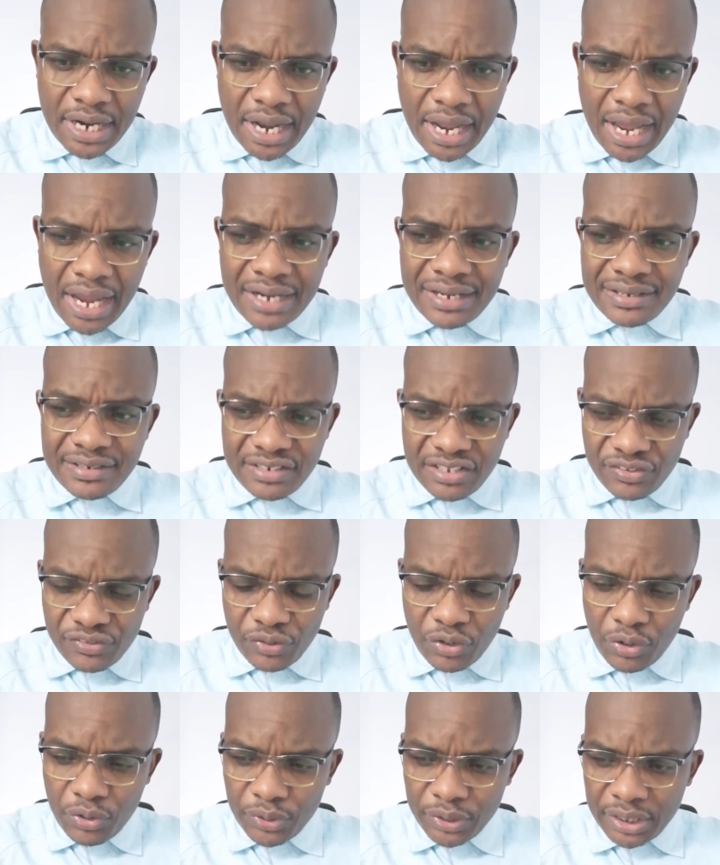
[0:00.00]
and
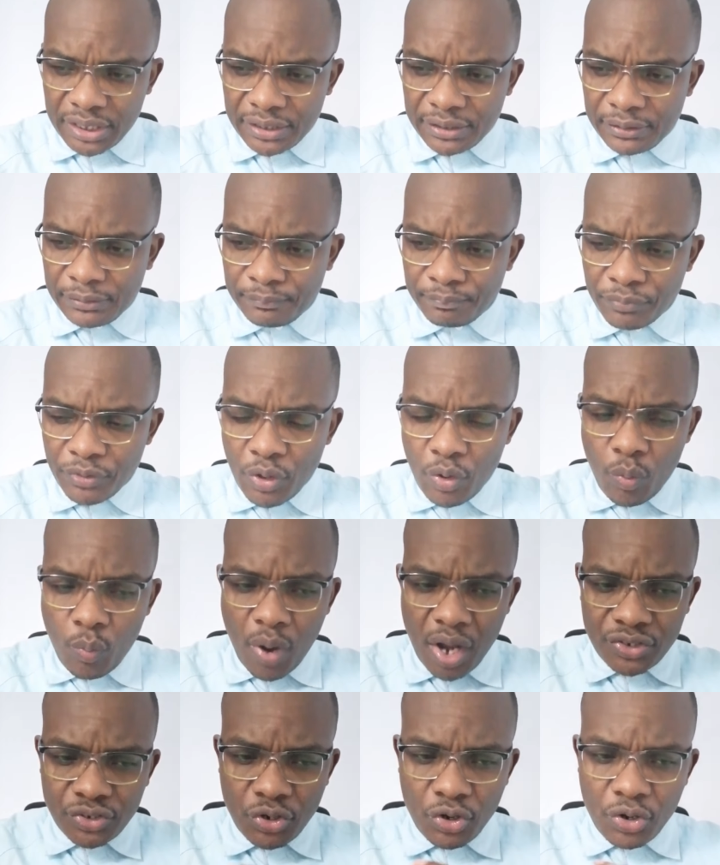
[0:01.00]
dishonor.
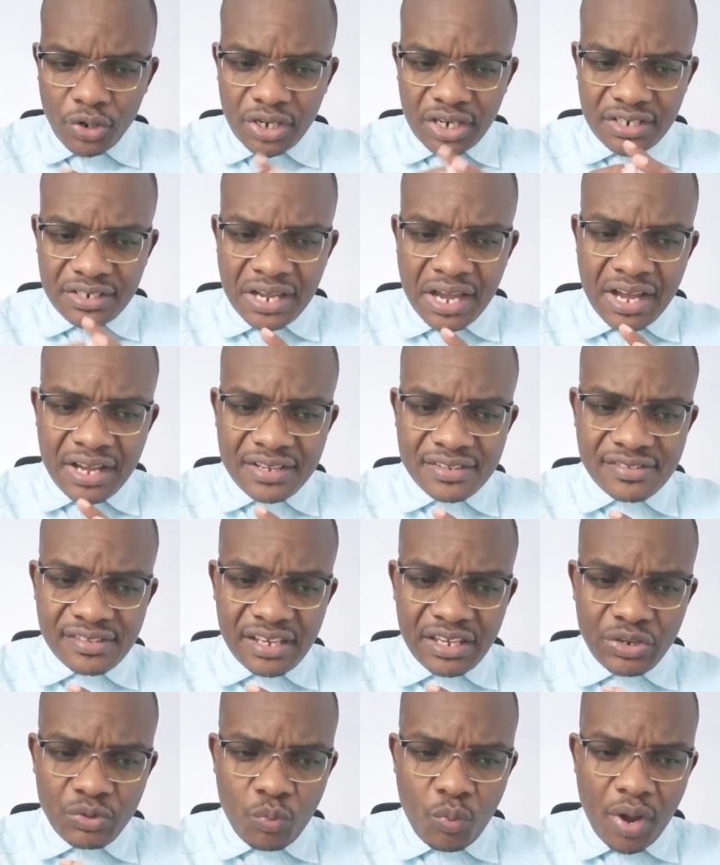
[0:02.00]
What honor does
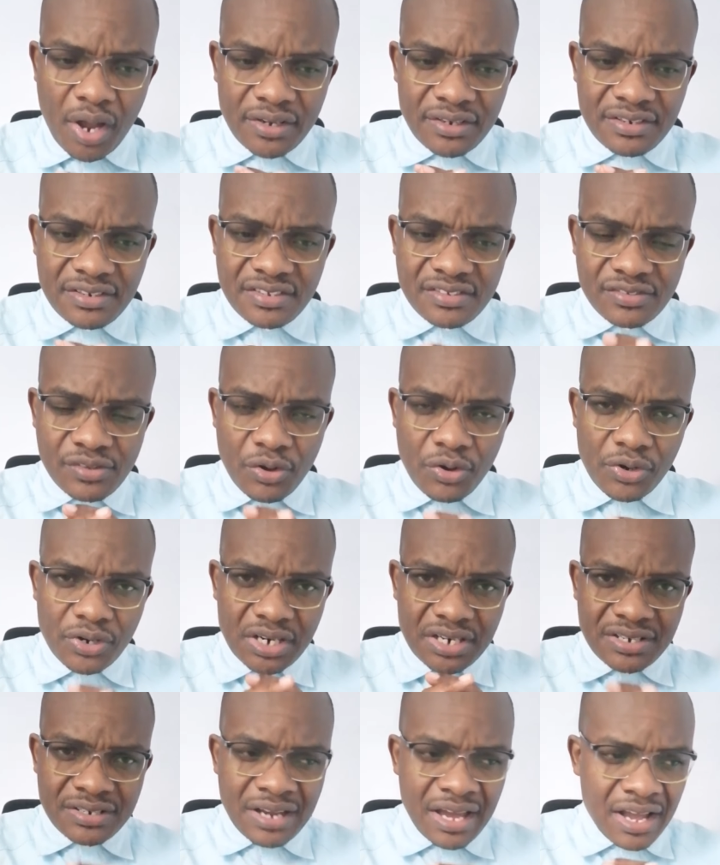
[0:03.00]
and what
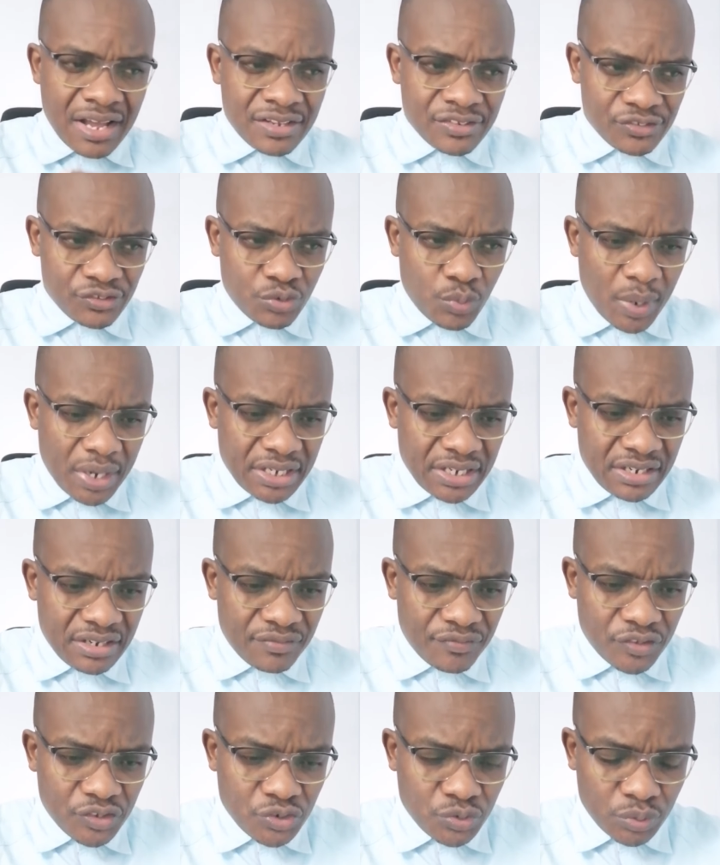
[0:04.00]
dishonor does to an
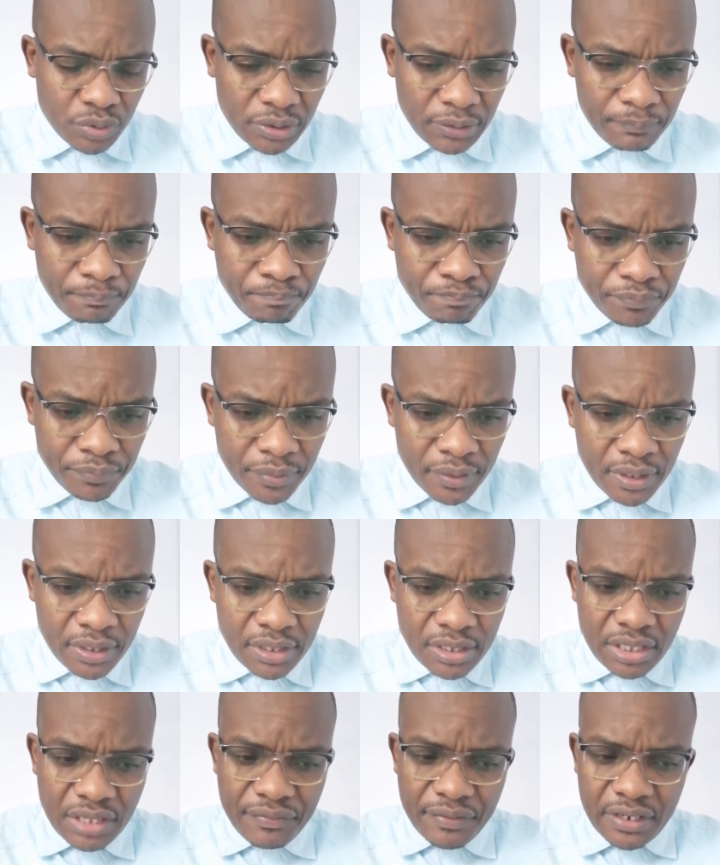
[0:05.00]
individual,
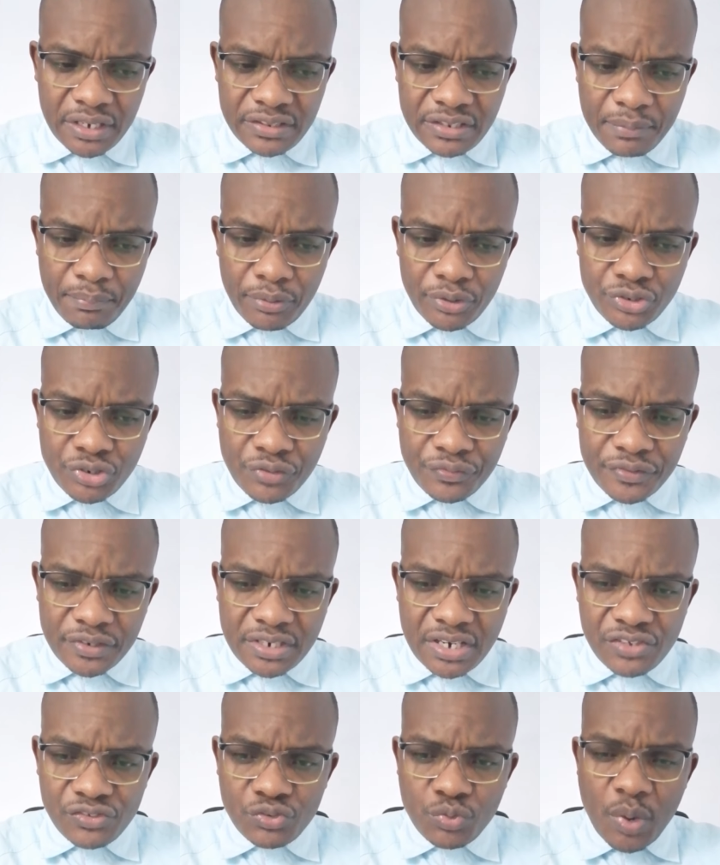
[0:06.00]
even in the body of
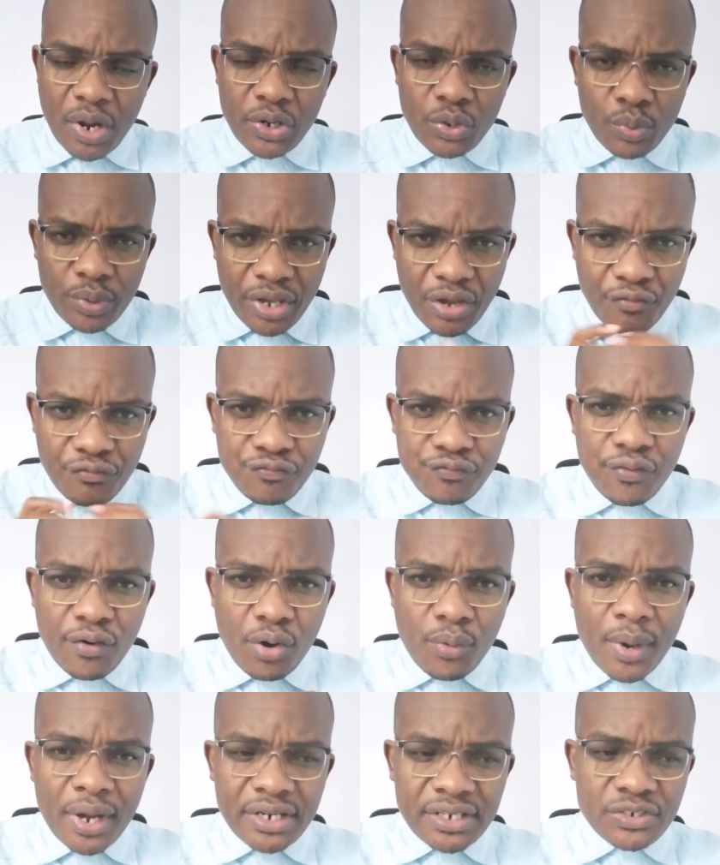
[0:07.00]
Christ, who are looking
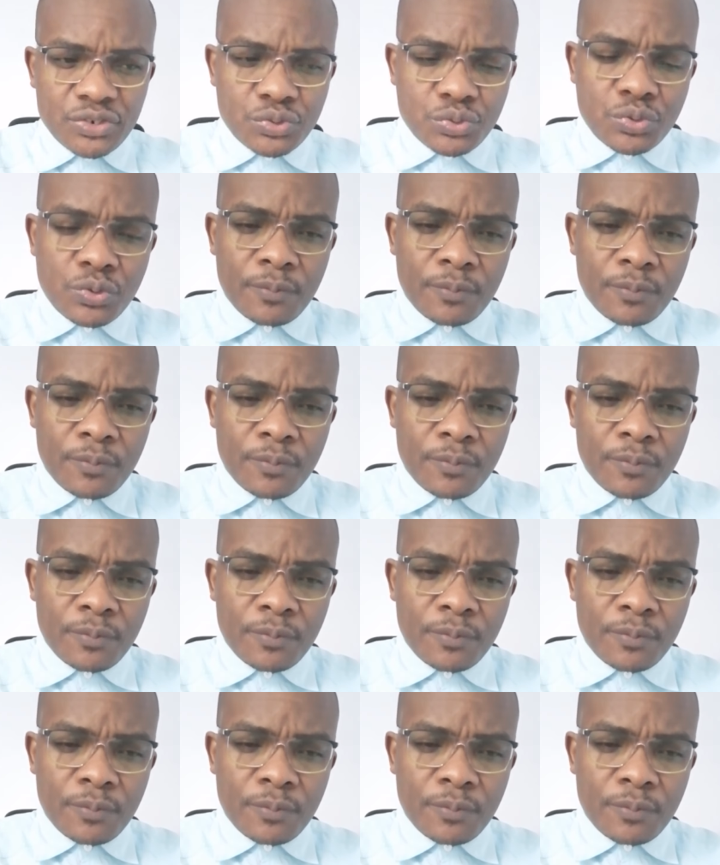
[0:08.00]
forward to